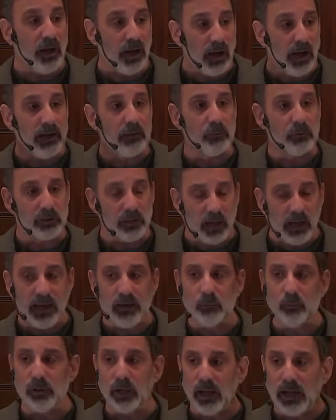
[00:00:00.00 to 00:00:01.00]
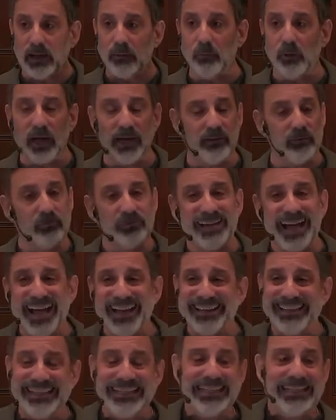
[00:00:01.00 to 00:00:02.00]
I will, I will, I will. I do
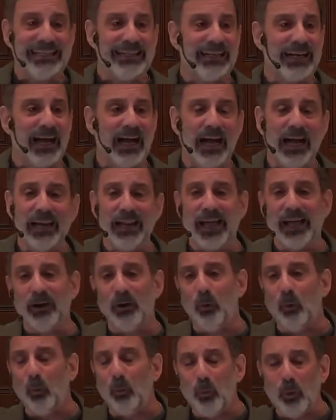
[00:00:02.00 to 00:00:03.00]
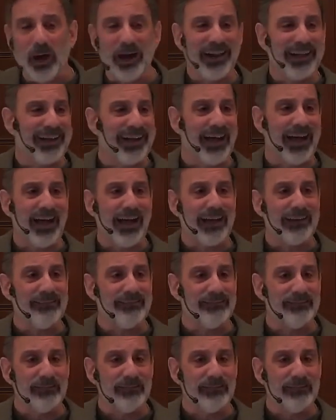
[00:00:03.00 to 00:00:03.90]
not need a God. I don't want a God.